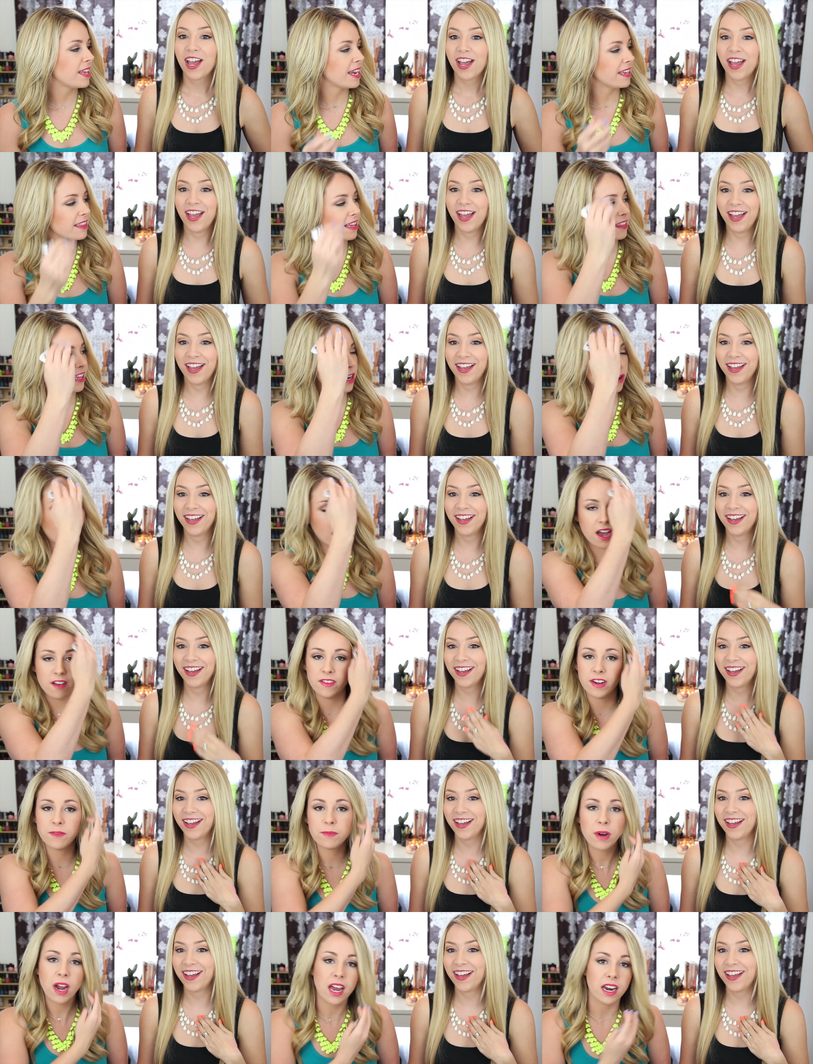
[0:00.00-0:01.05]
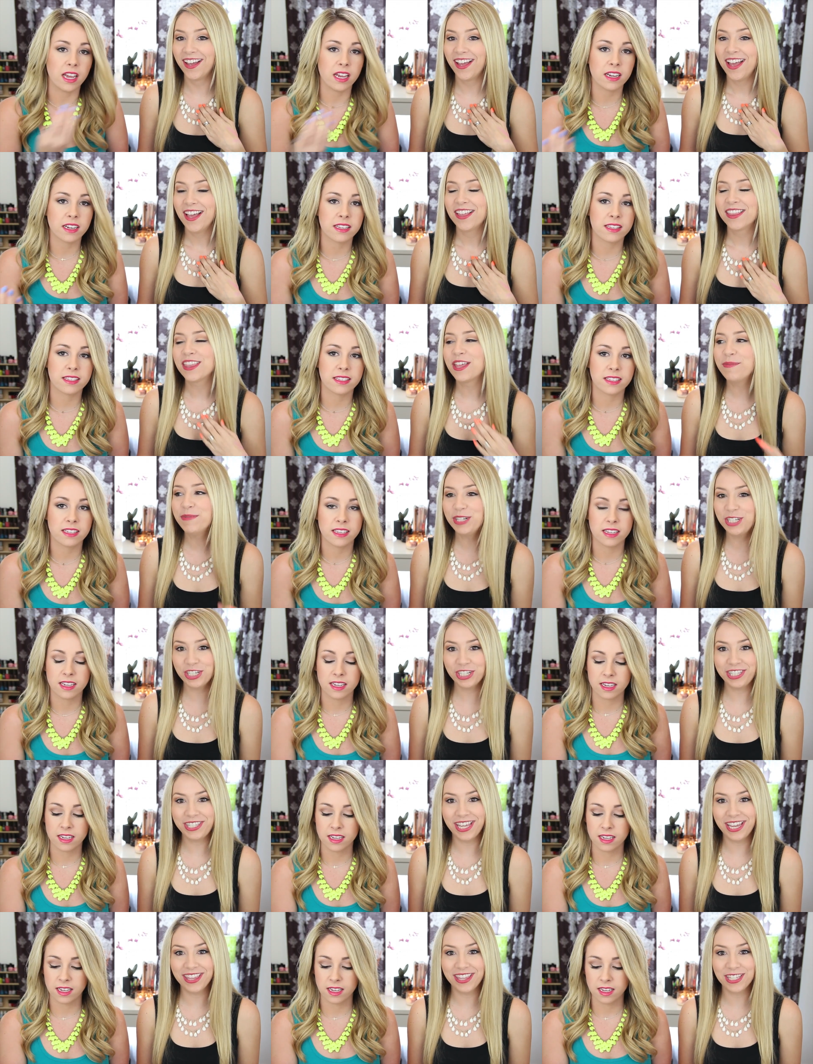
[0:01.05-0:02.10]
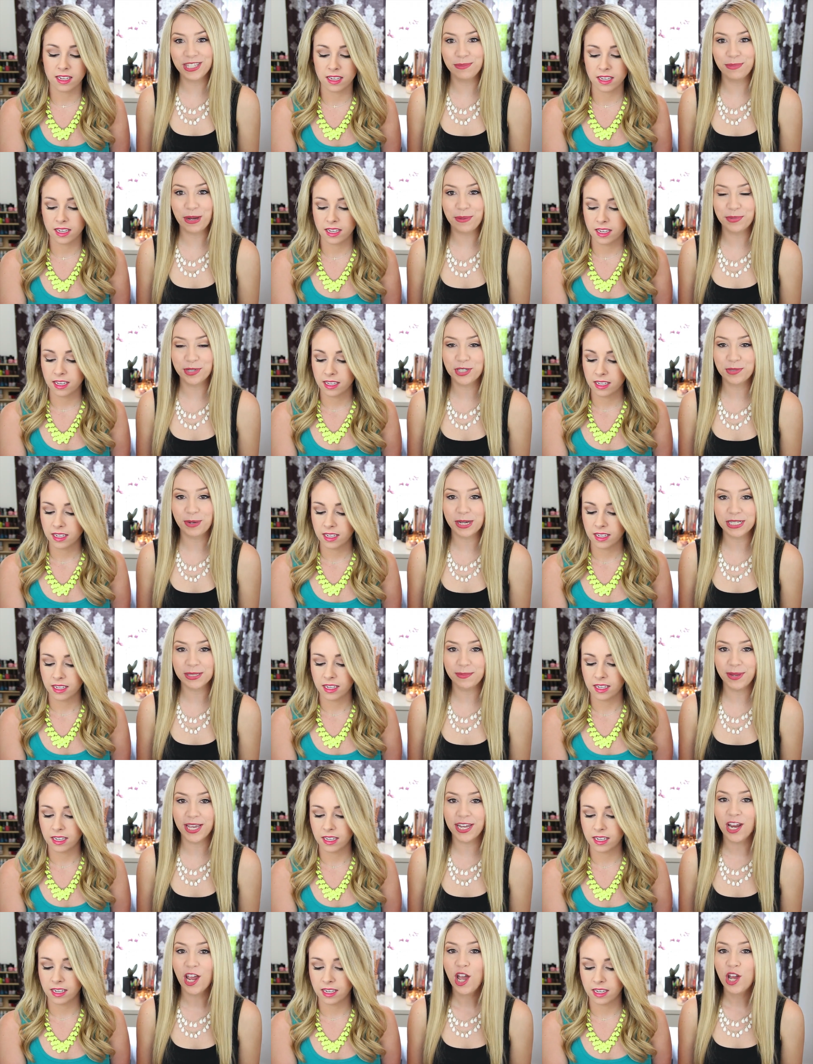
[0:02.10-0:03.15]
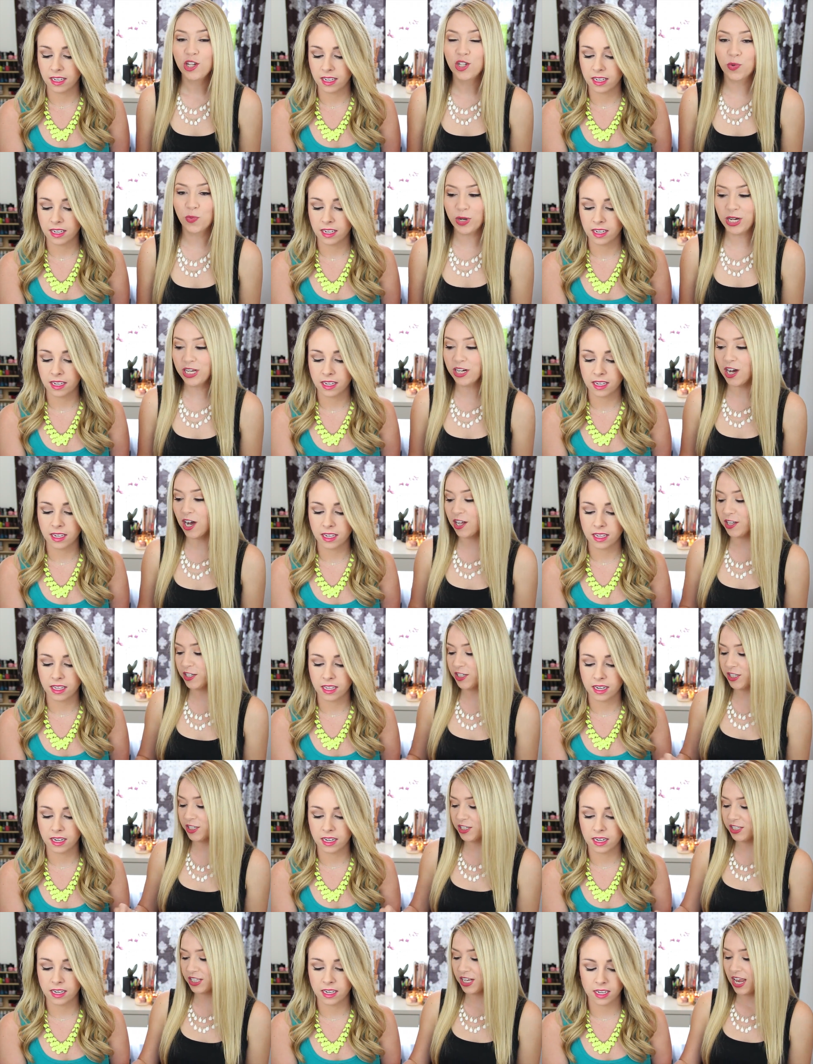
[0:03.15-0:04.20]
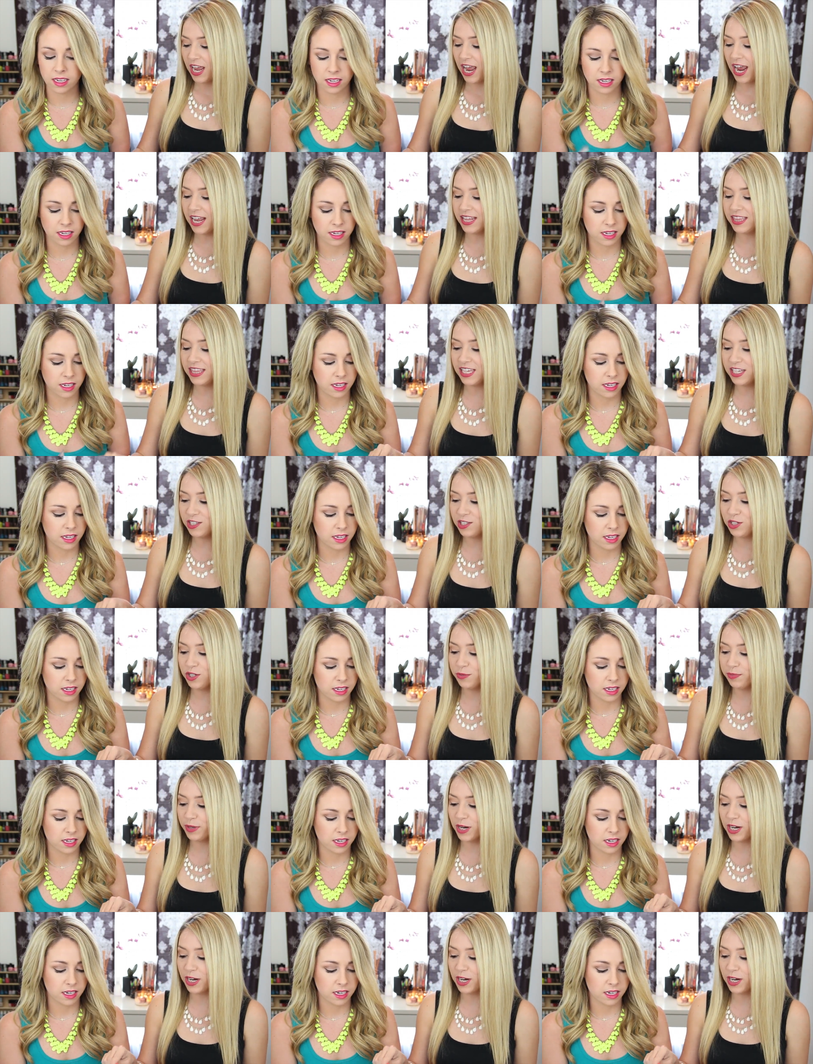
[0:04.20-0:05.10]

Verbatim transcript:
Speaker 1: think that they don't have enough products. Let me just say this about Birchbox Man: twenty dollars, and these two